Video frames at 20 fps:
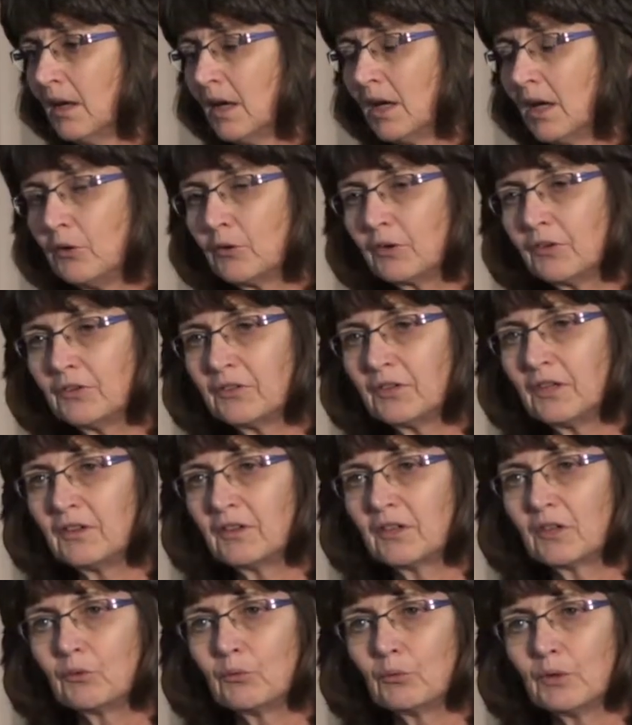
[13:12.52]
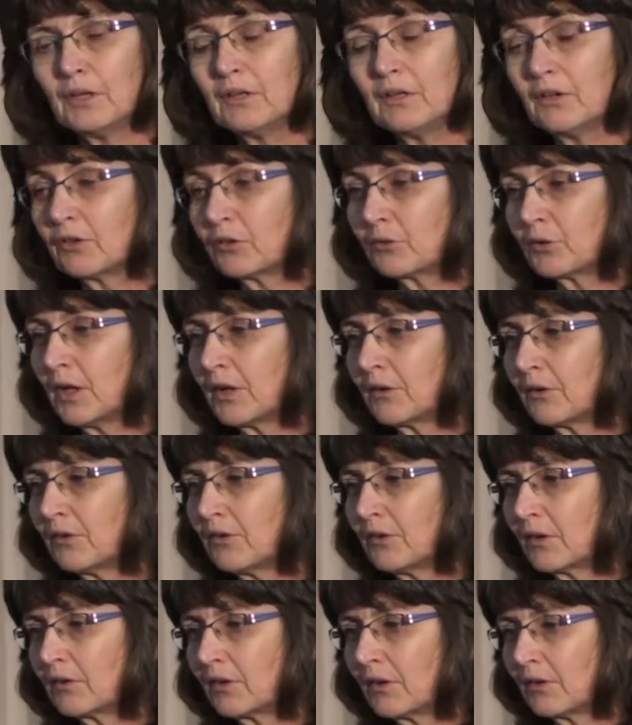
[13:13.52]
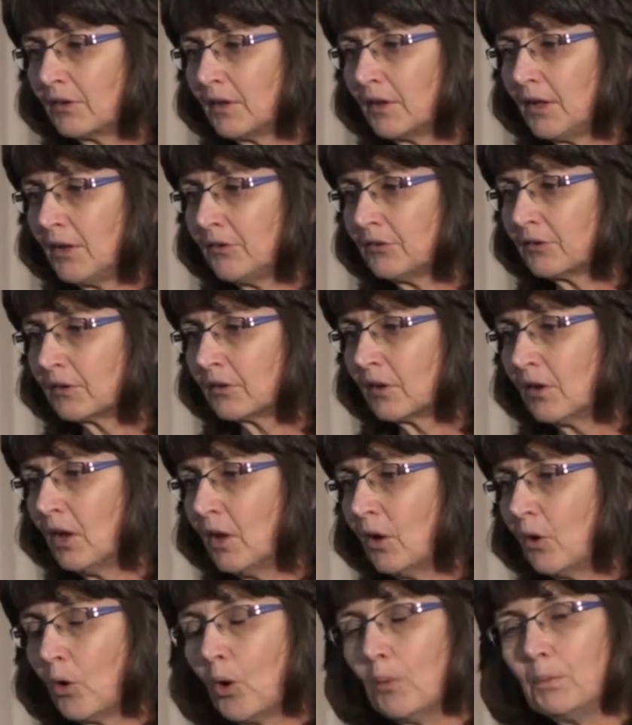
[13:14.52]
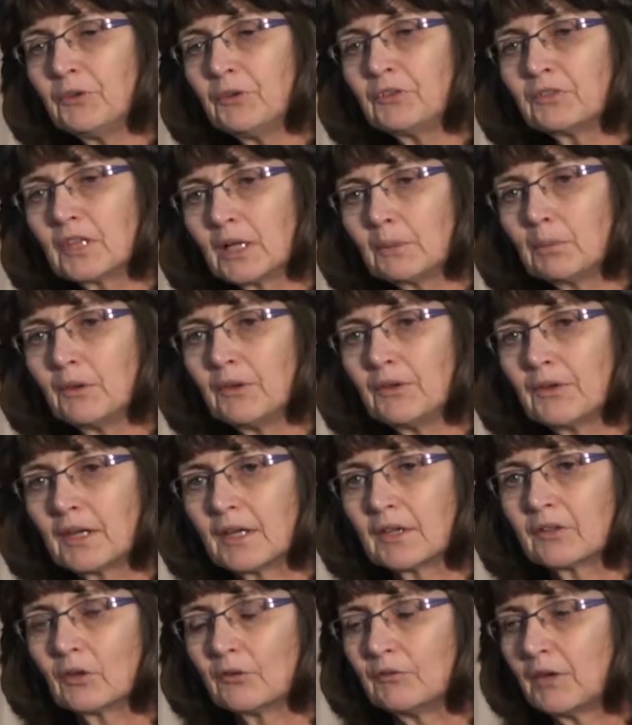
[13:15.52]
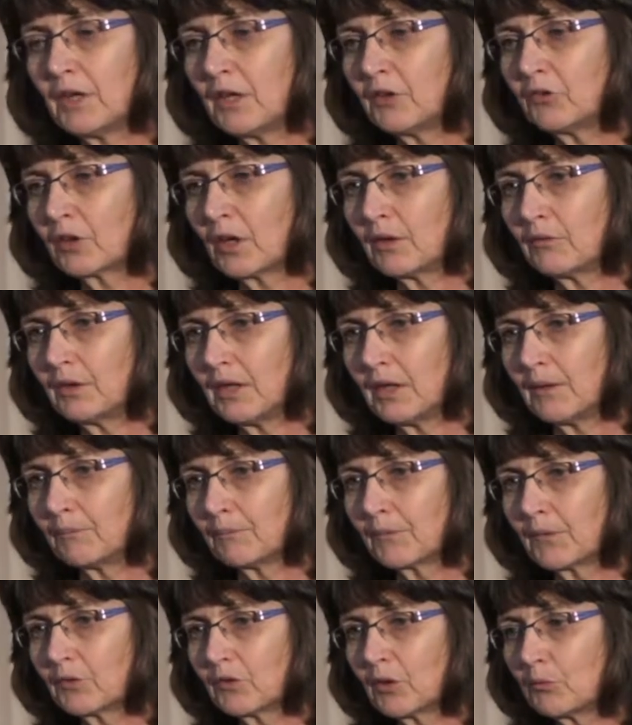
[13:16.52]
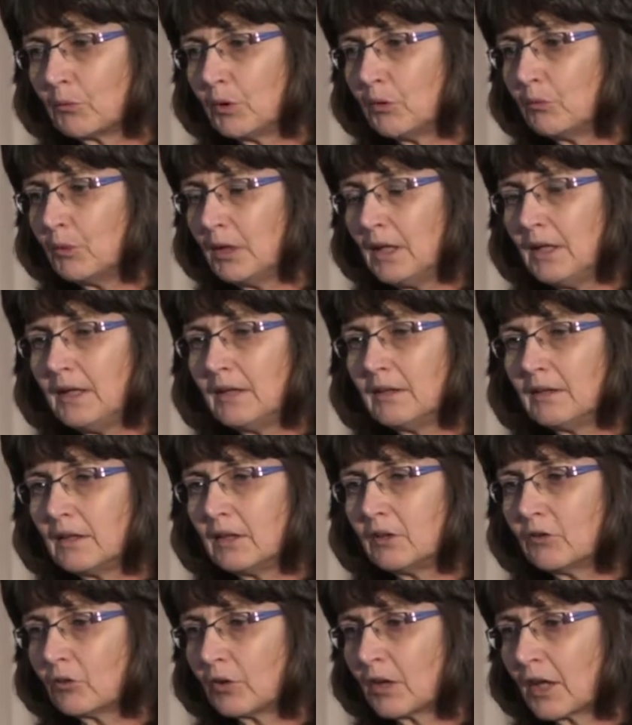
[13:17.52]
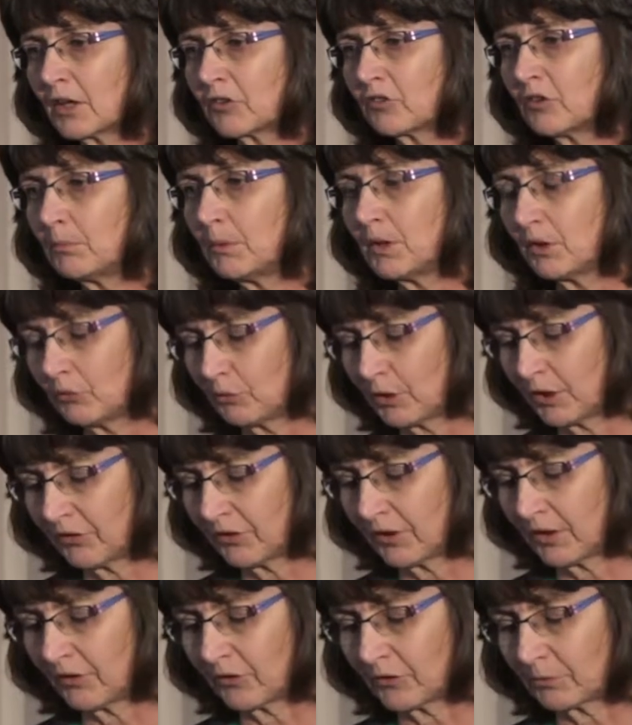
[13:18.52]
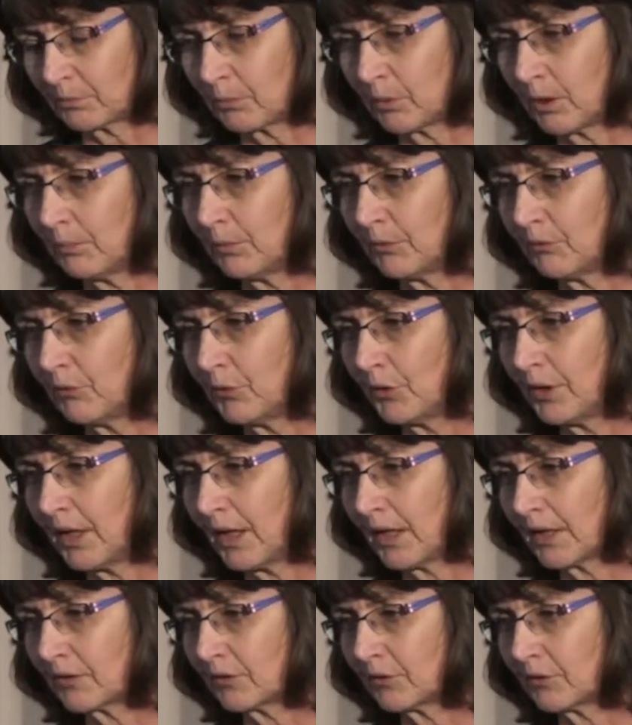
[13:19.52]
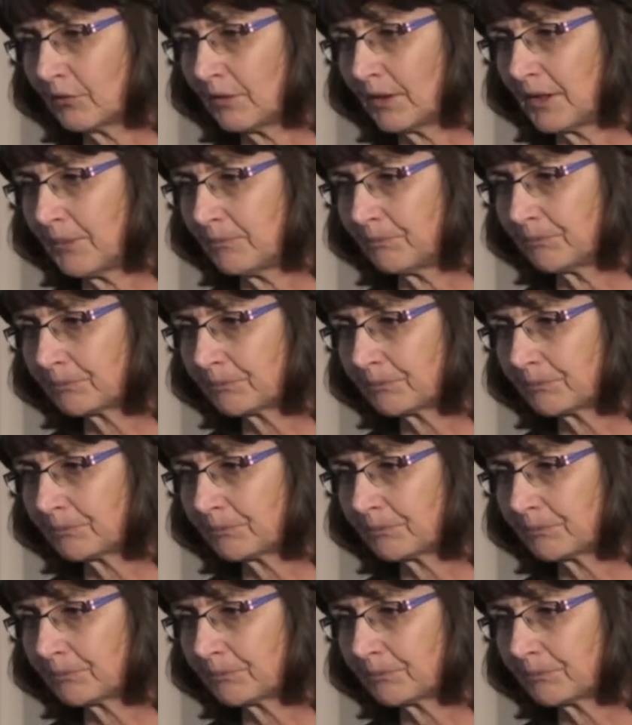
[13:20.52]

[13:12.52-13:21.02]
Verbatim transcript: And you can see then red is 360,000, almost double that of HIV. So we really need to actually be addressing this problem very actively.